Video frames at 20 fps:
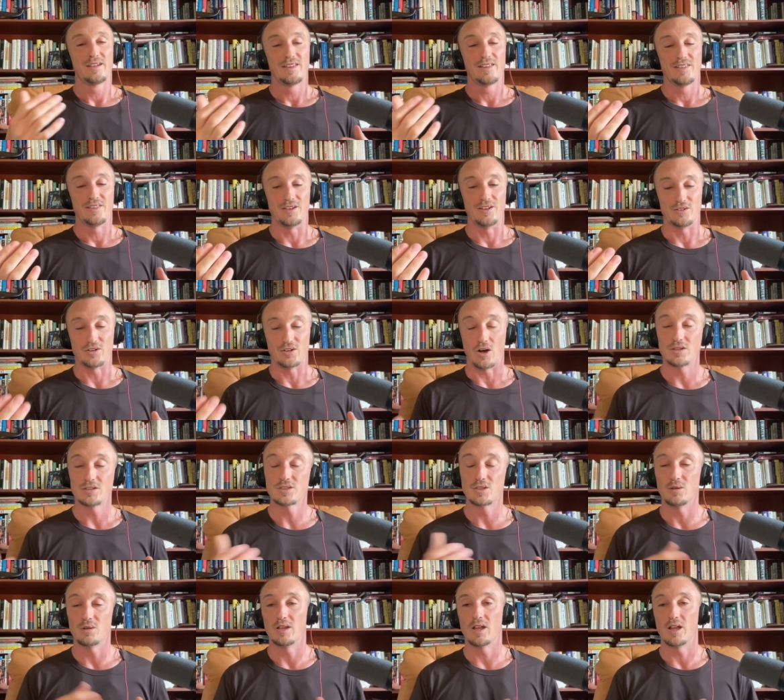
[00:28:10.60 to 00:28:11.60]
there's
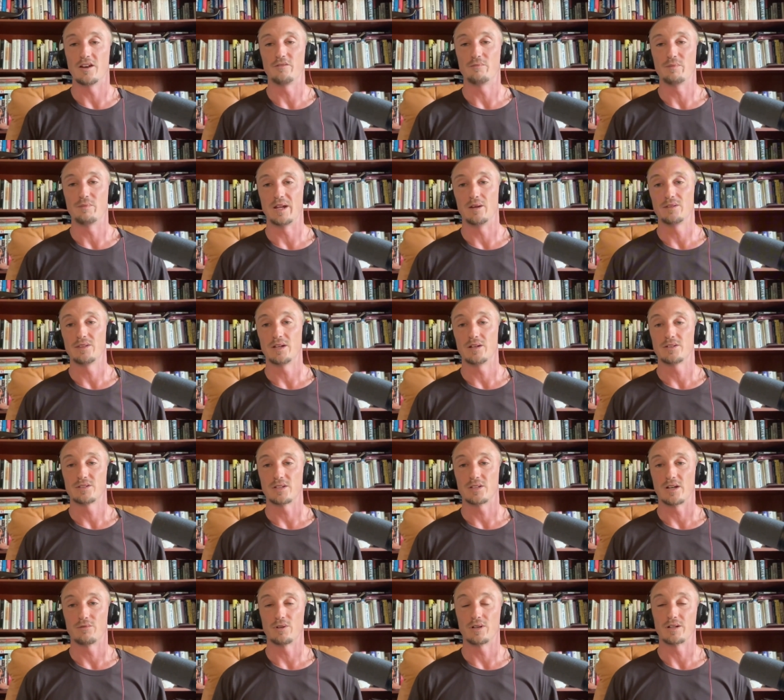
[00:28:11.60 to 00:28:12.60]
also a lot of men out there
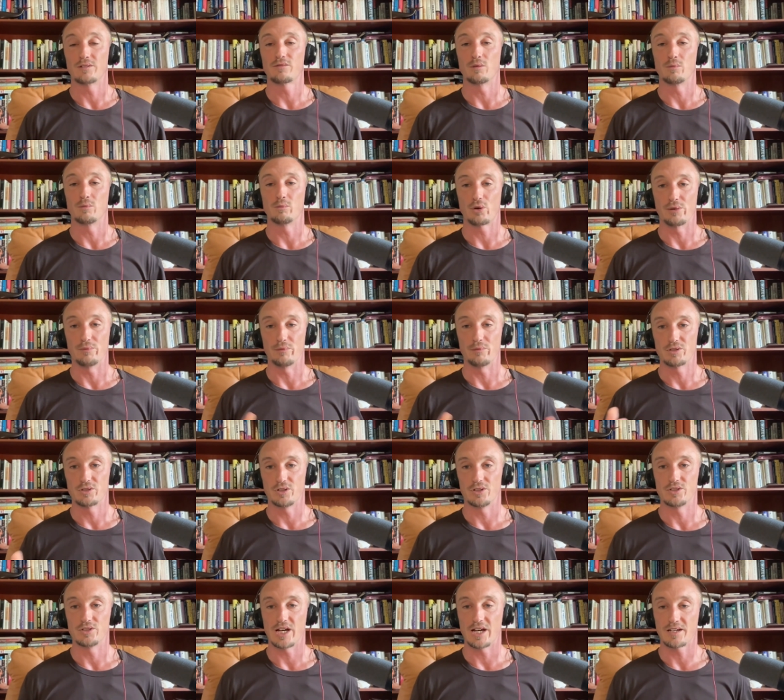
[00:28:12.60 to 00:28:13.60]
suffering from premature
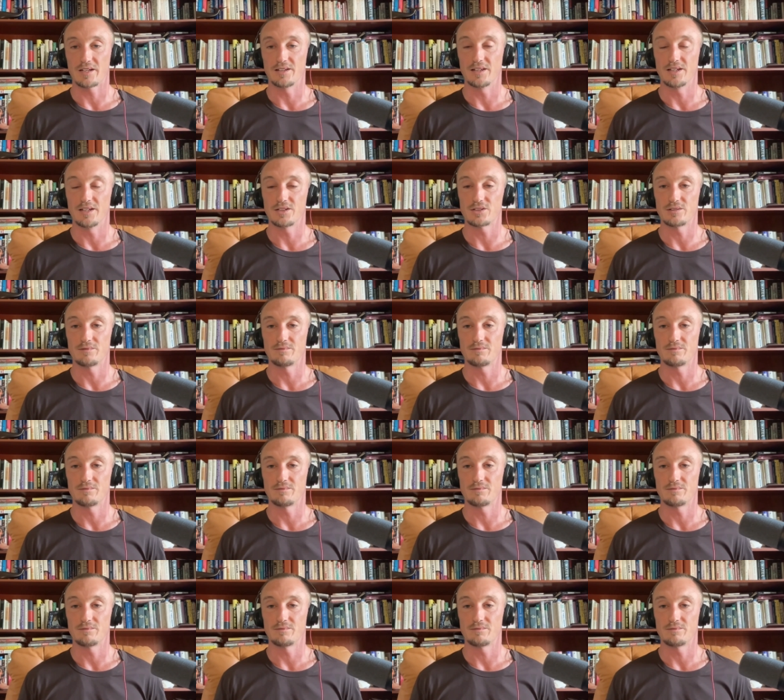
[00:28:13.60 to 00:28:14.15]
ejaculation.